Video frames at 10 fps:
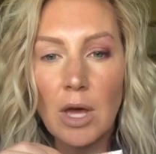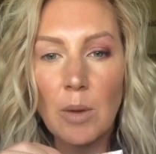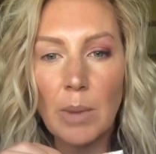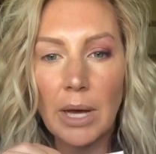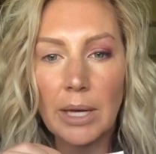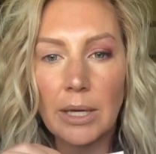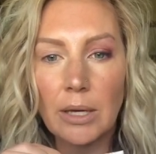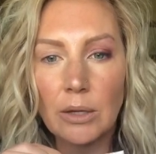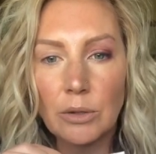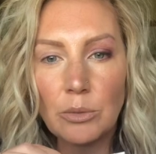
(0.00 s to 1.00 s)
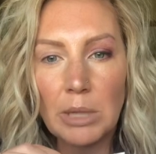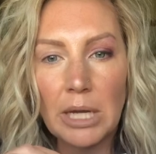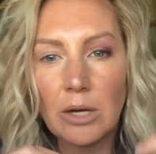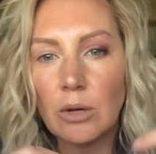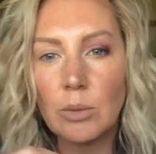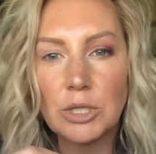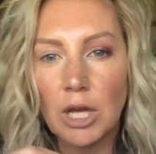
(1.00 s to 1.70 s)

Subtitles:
my illuminator, which